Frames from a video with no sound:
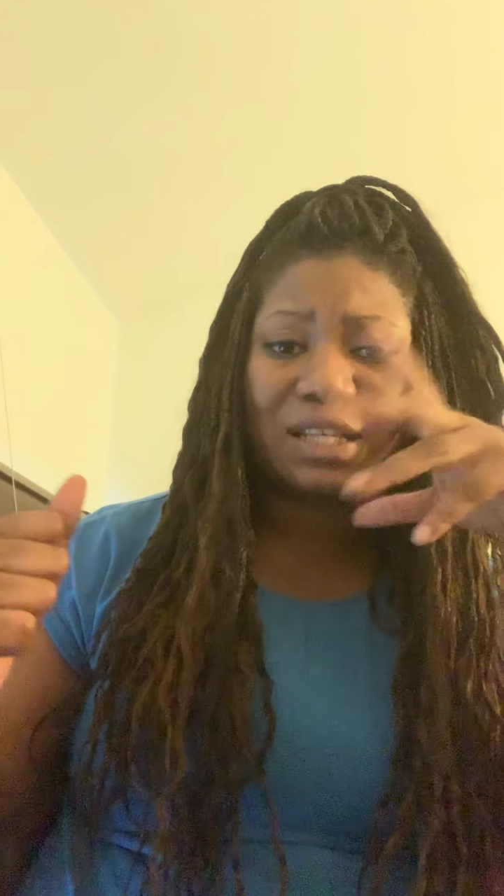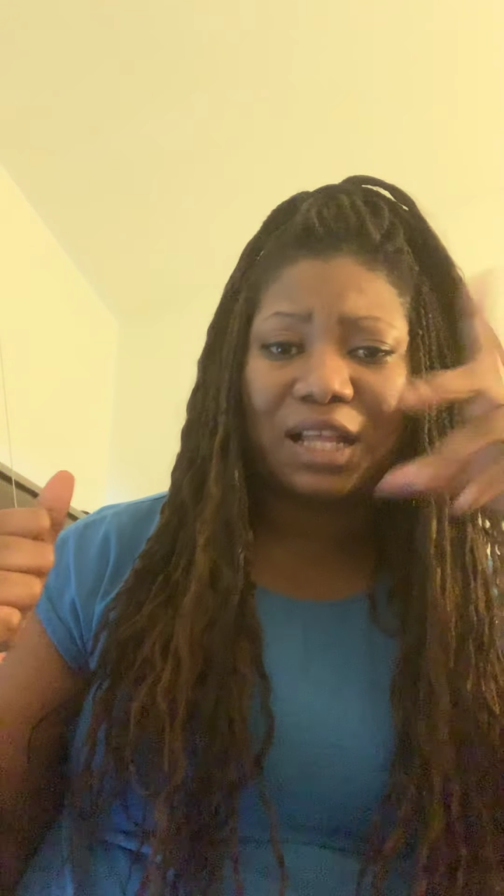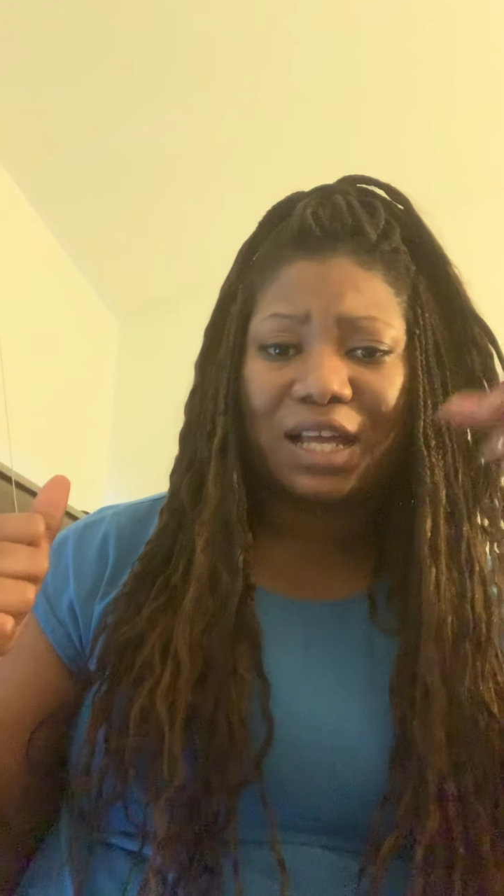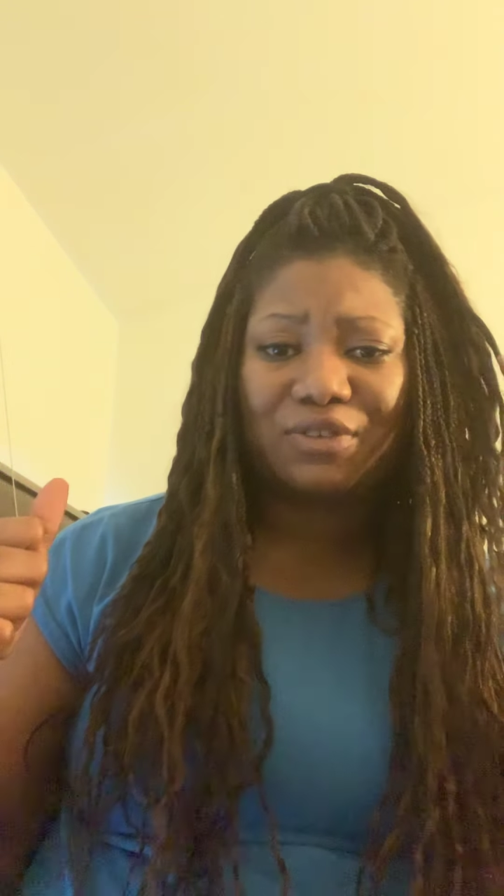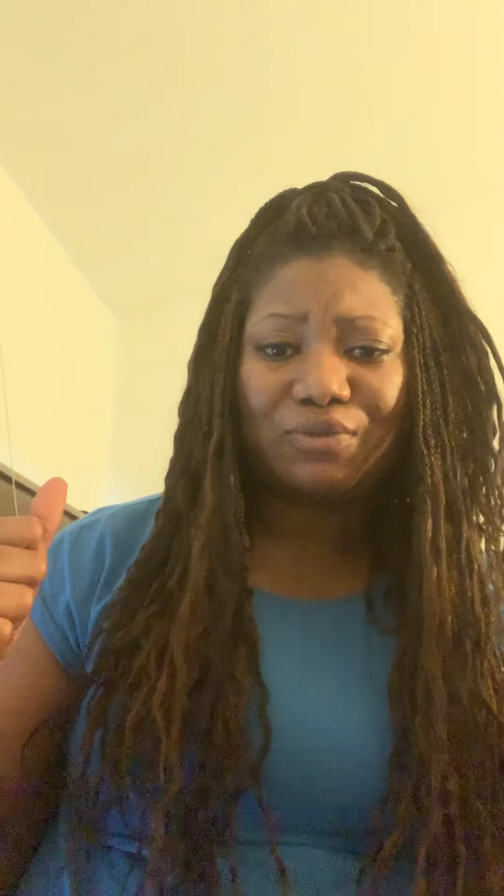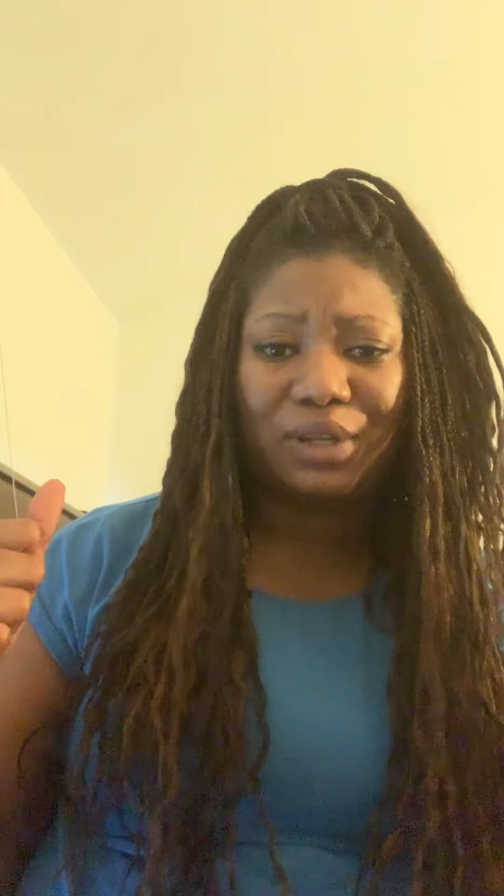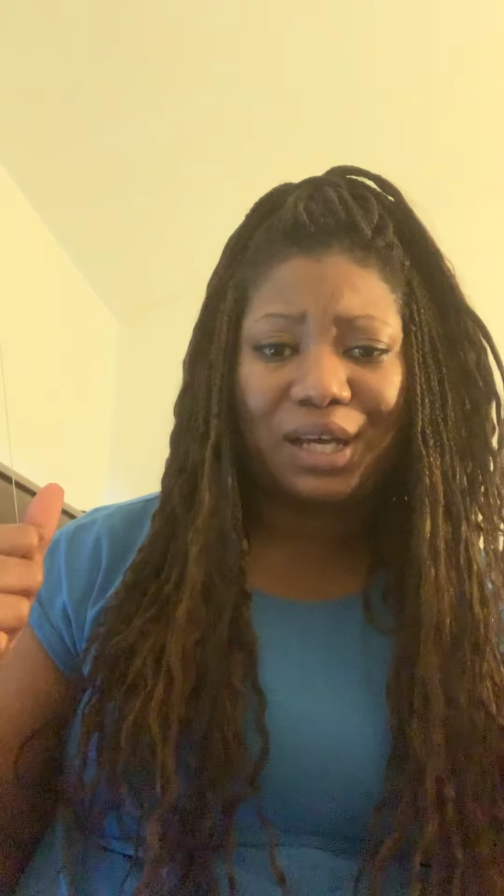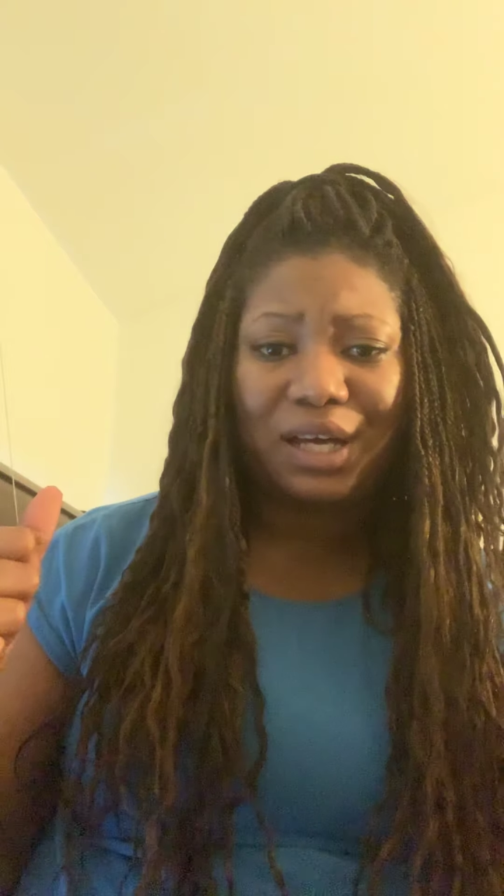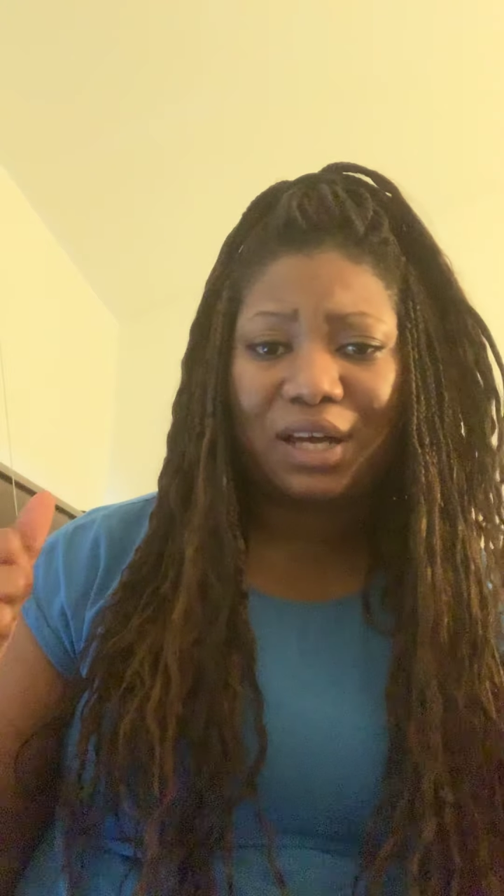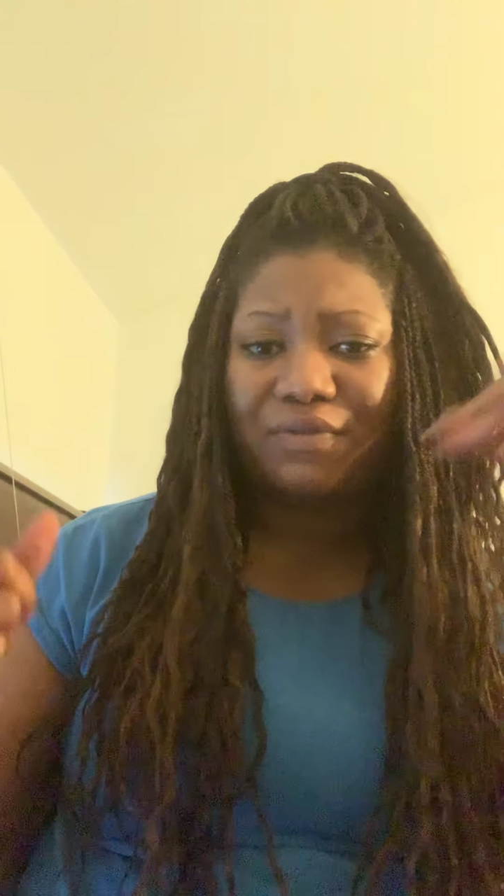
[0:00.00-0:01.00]
a lot of new
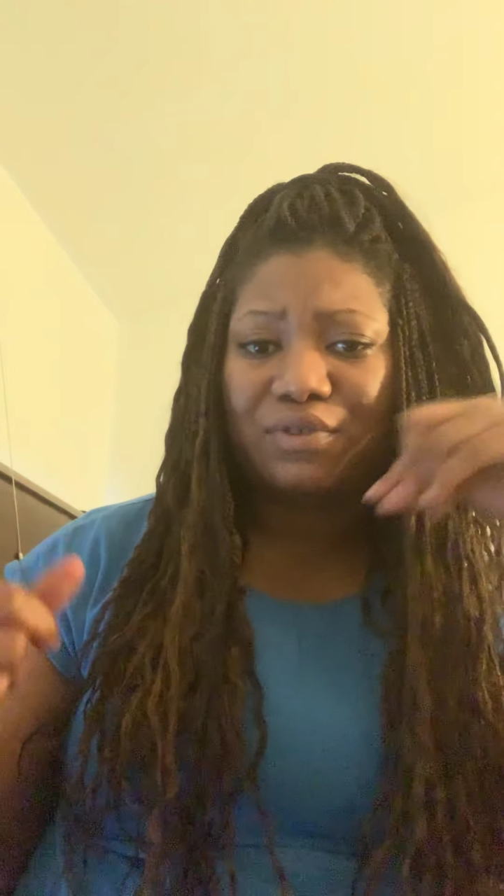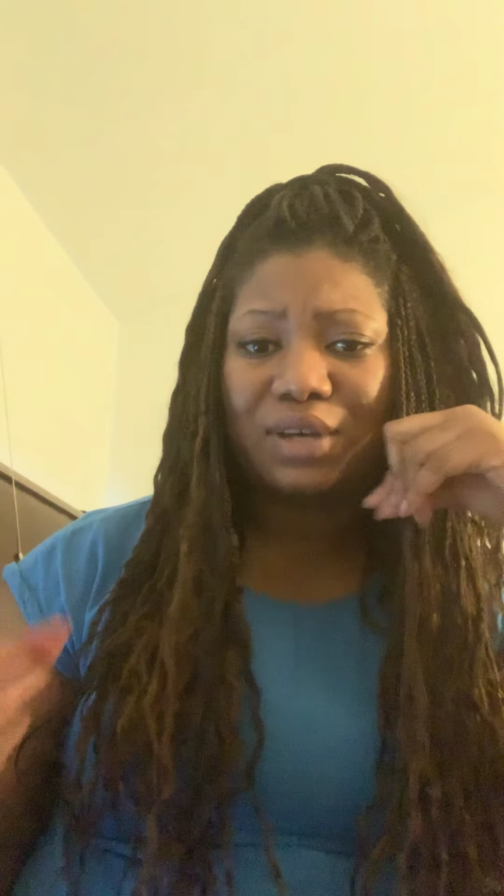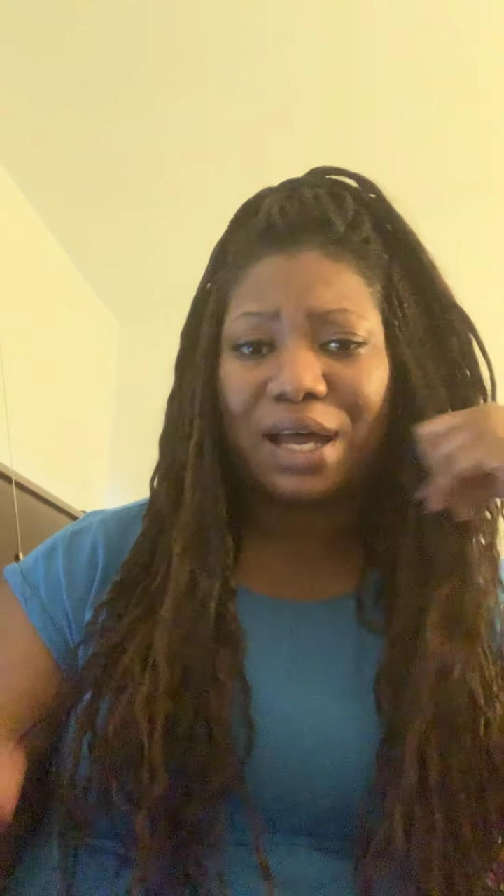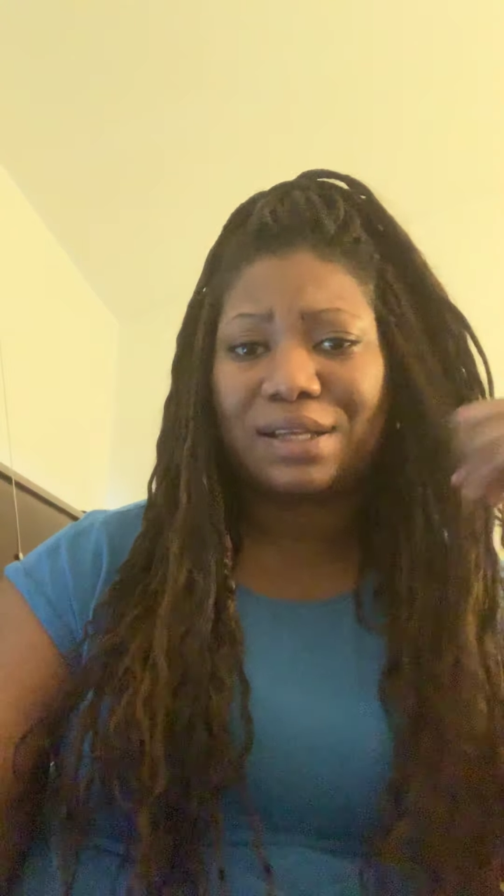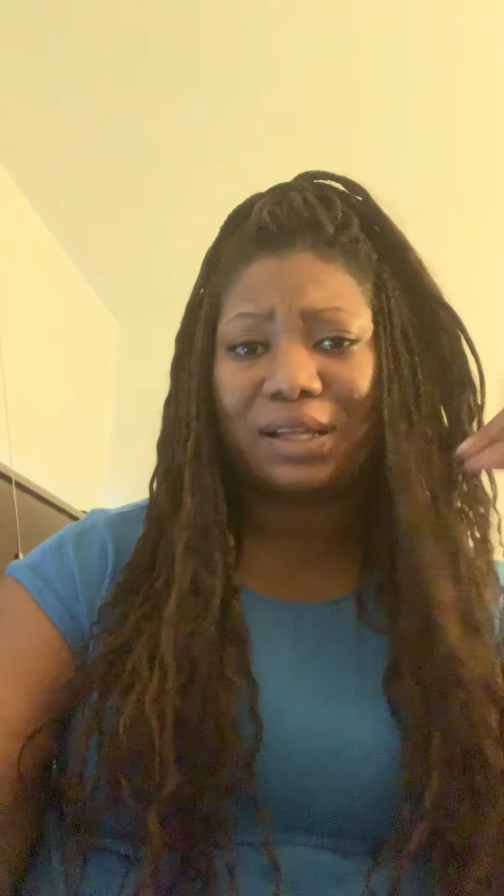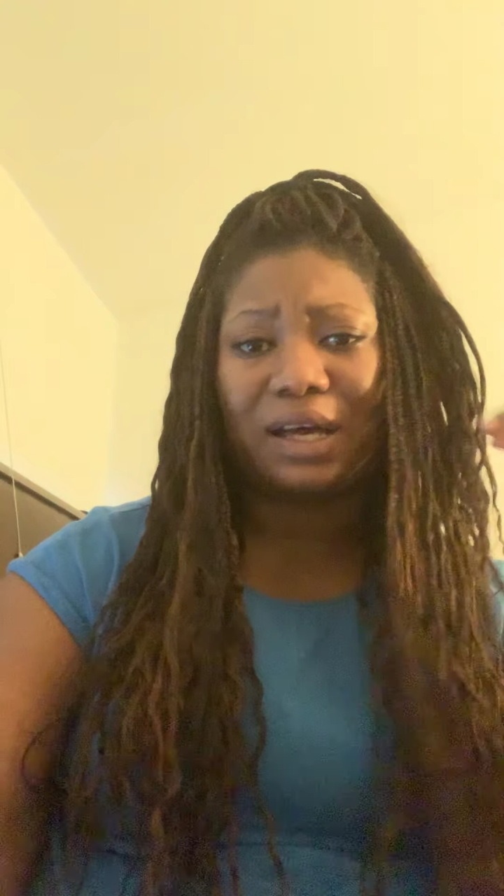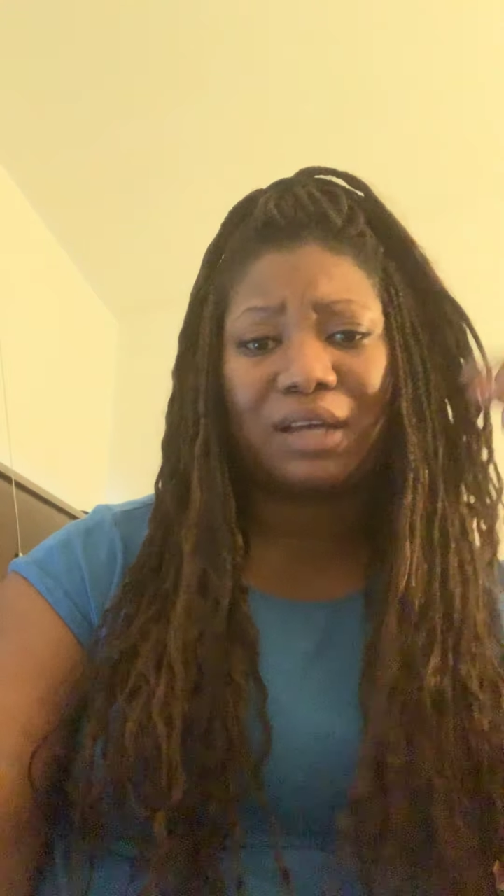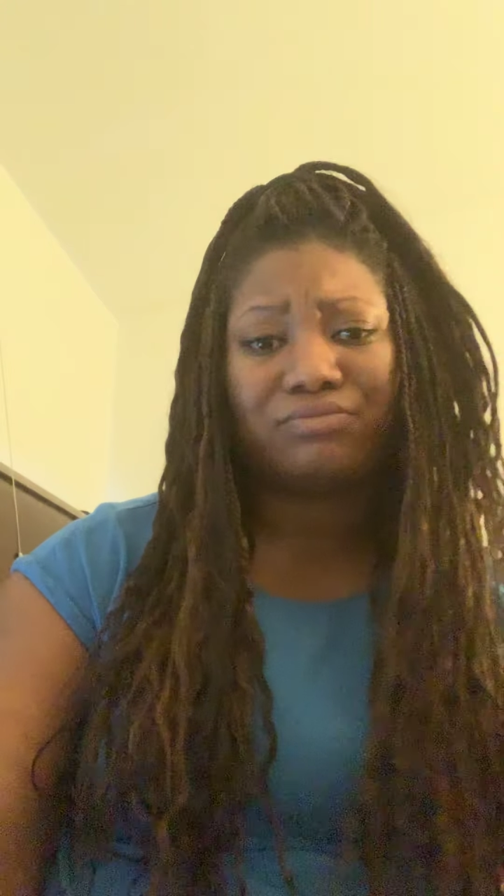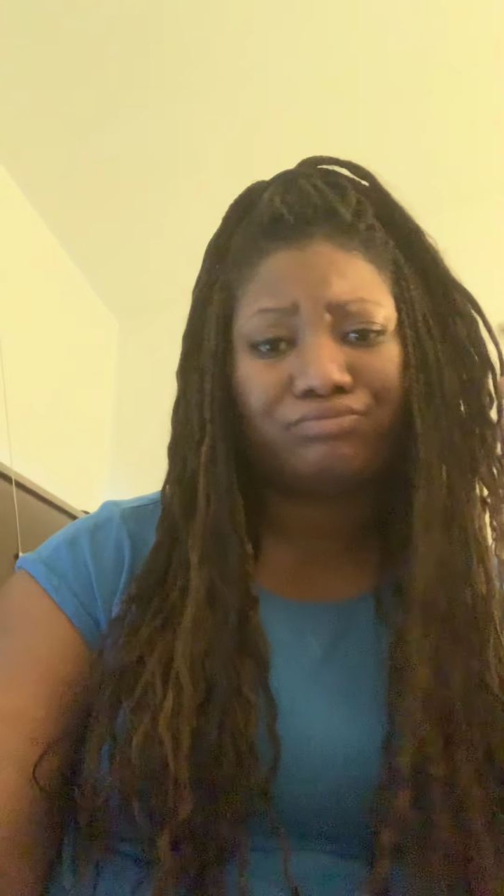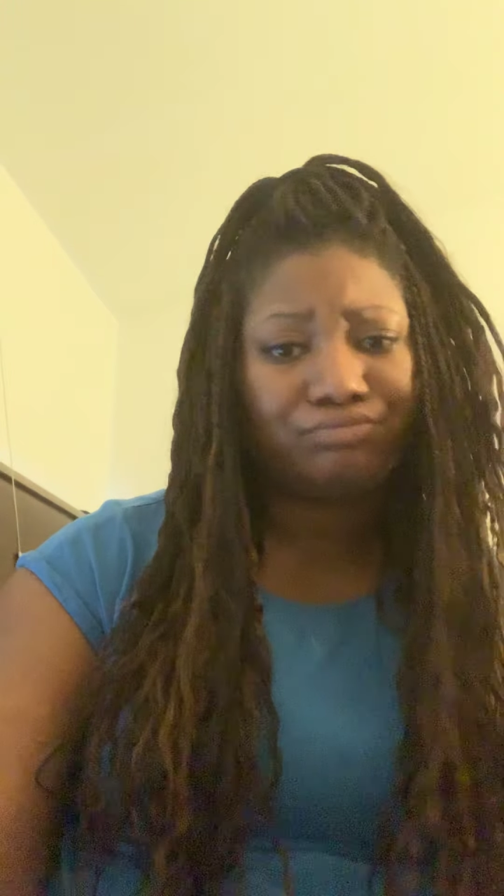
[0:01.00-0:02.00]
love. You kind of like,